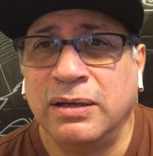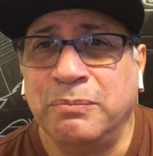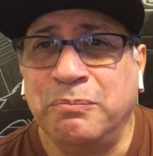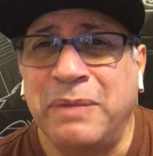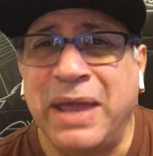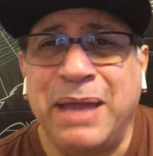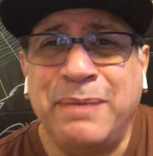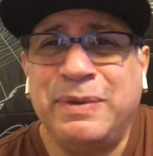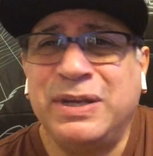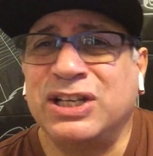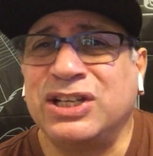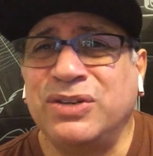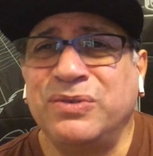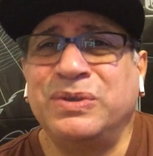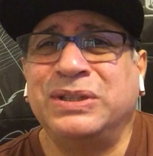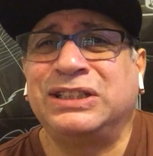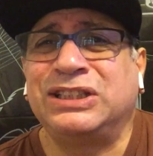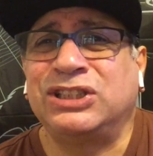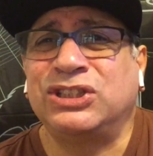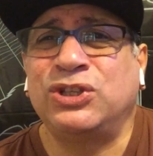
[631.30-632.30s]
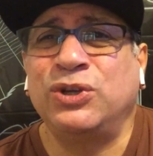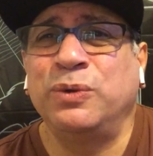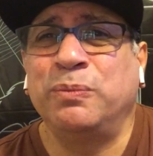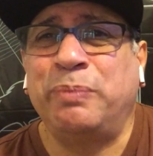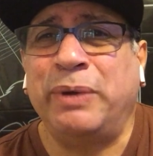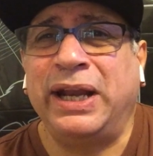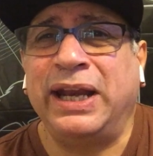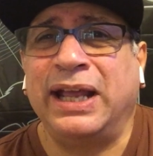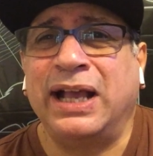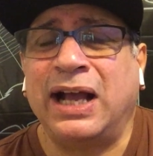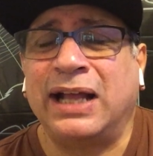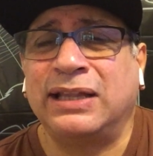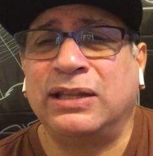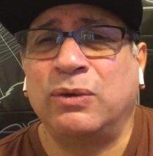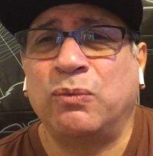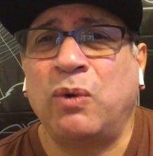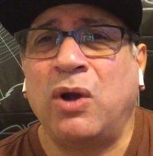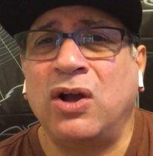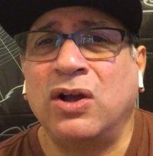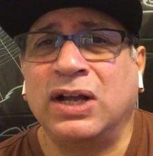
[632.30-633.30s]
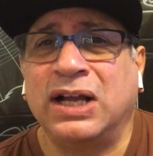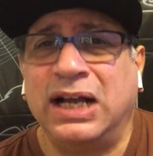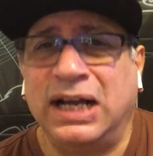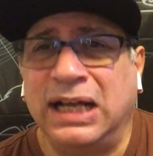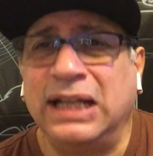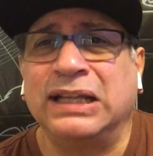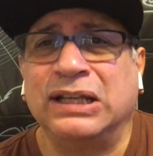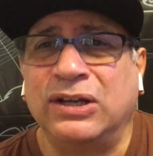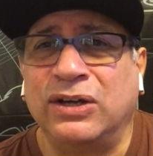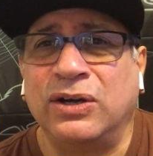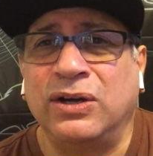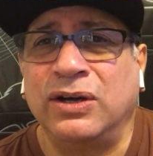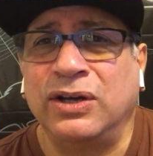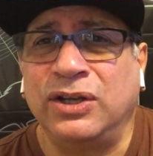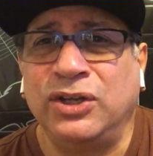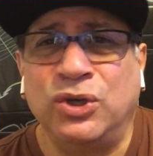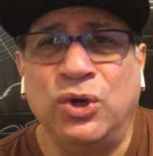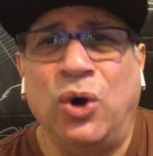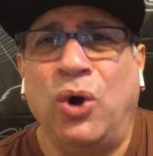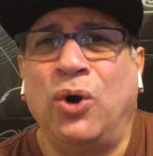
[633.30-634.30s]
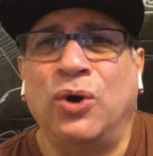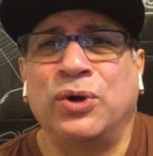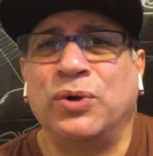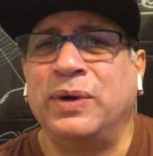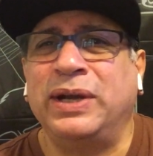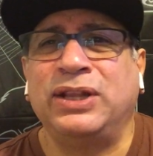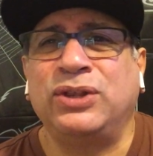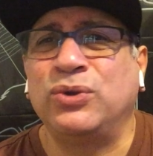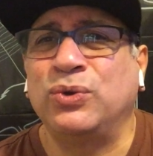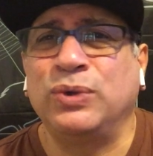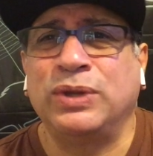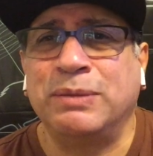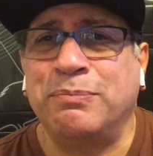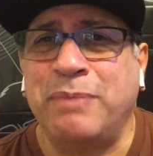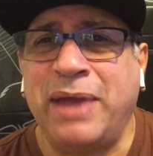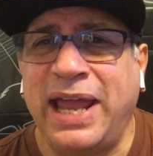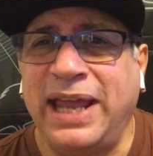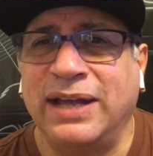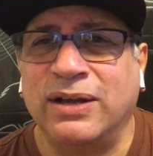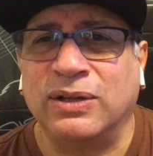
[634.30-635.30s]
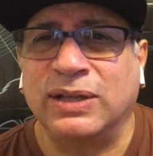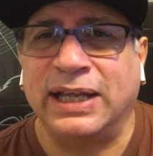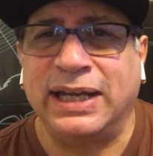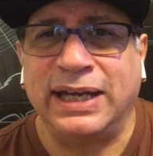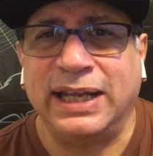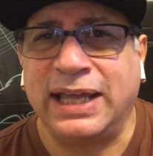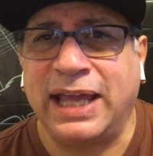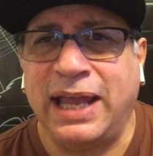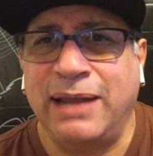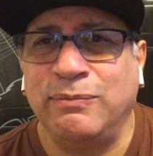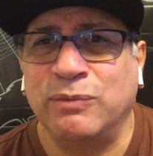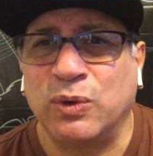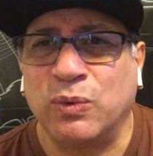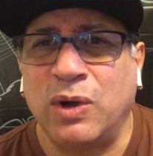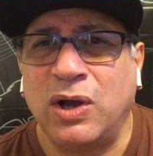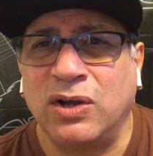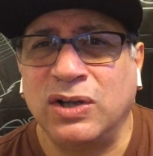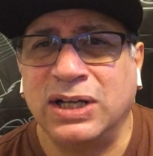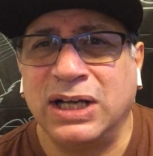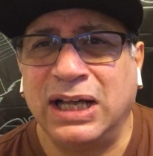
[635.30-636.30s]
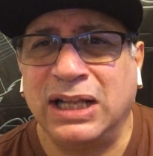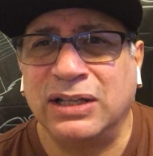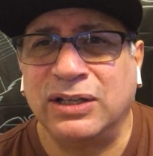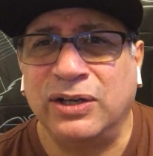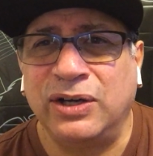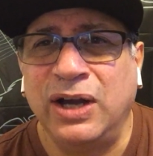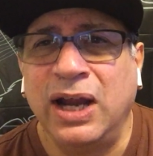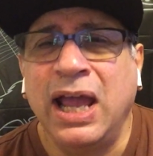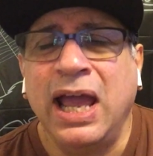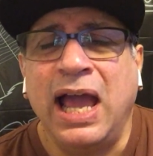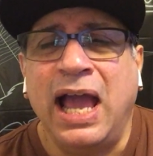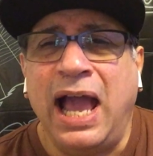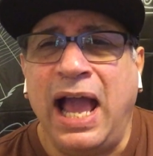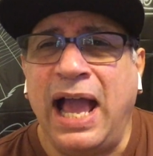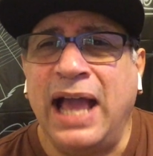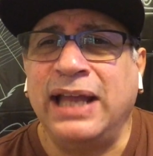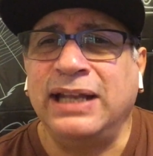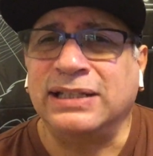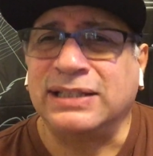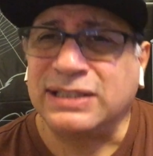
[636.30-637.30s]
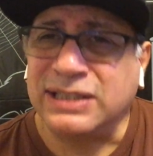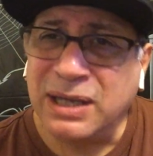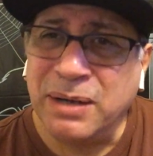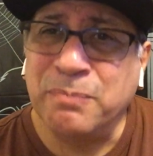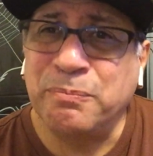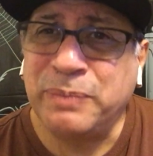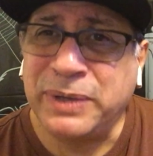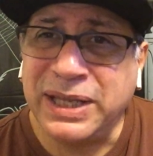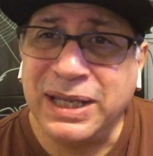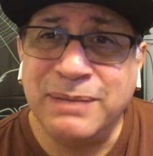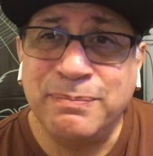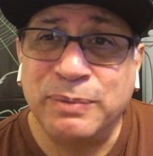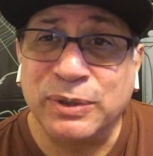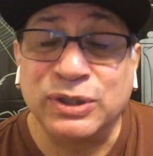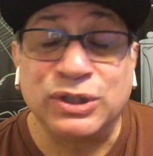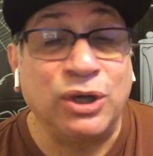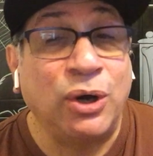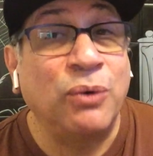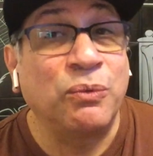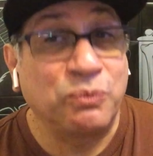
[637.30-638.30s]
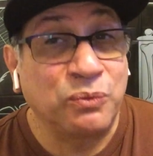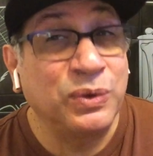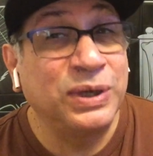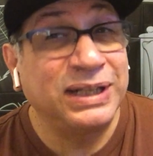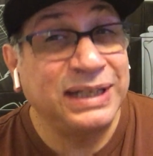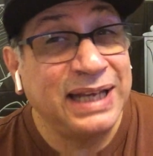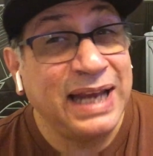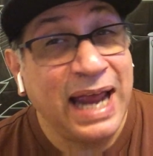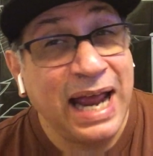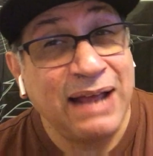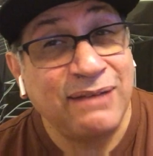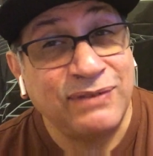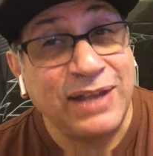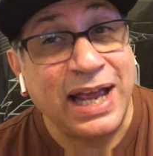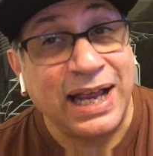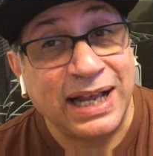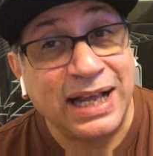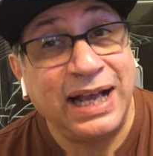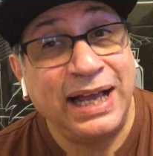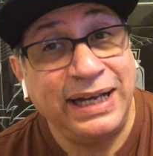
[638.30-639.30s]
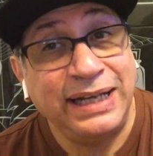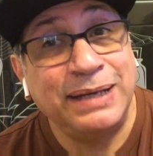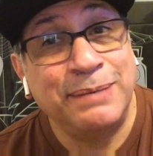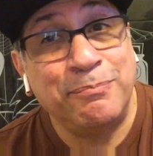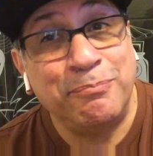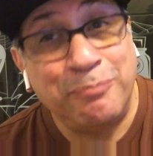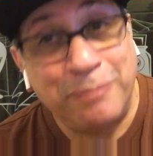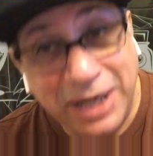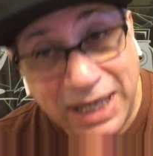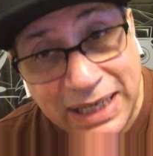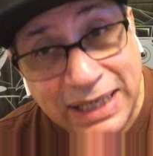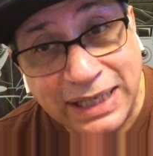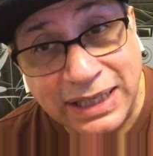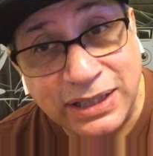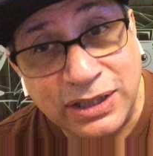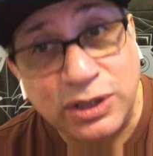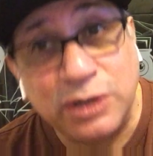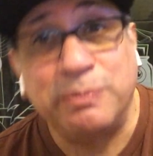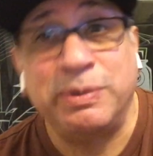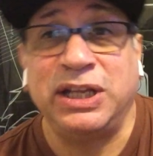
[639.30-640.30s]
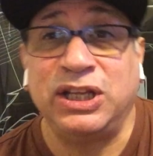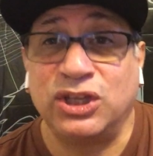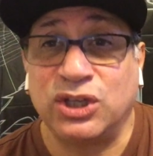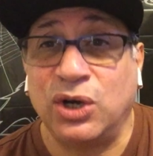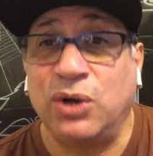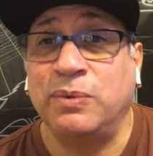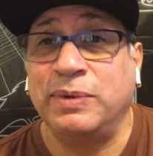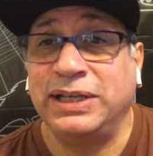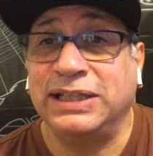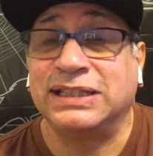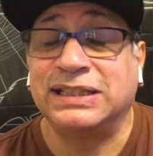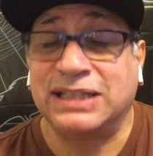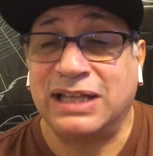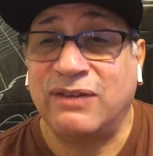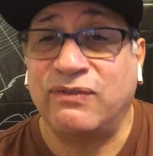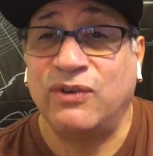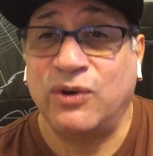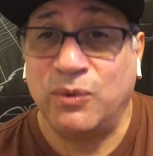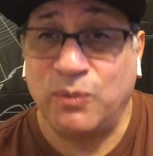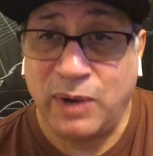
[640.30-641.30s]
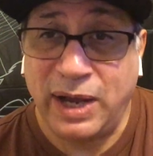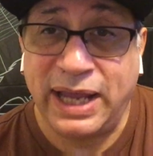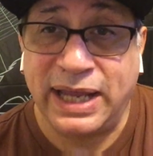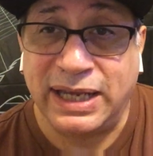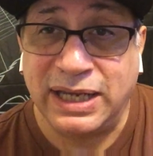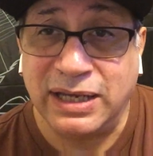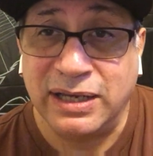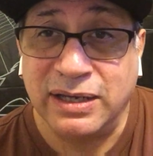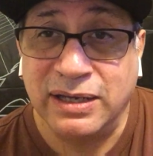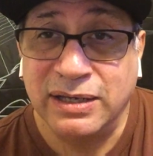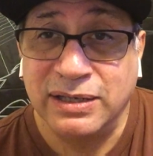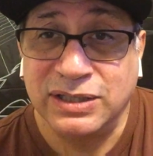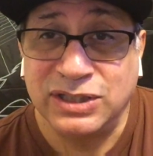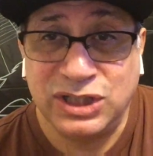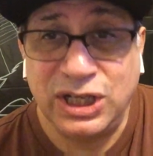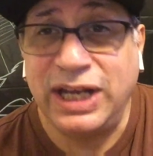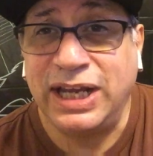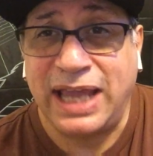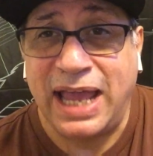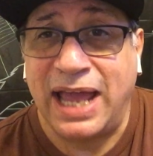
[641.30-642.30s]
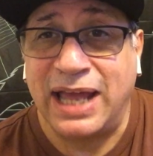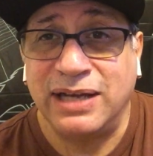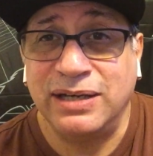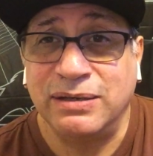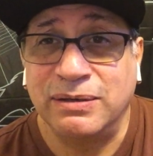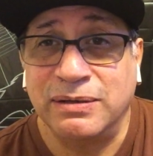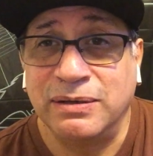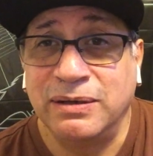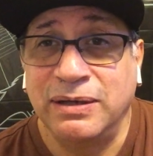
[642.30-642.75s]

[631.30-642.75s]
Maybe she was stupid and got the wrong color. You order it through the mail and it came the wrong color. And some people don't really have that kind of money to be throwing stuff away. She can.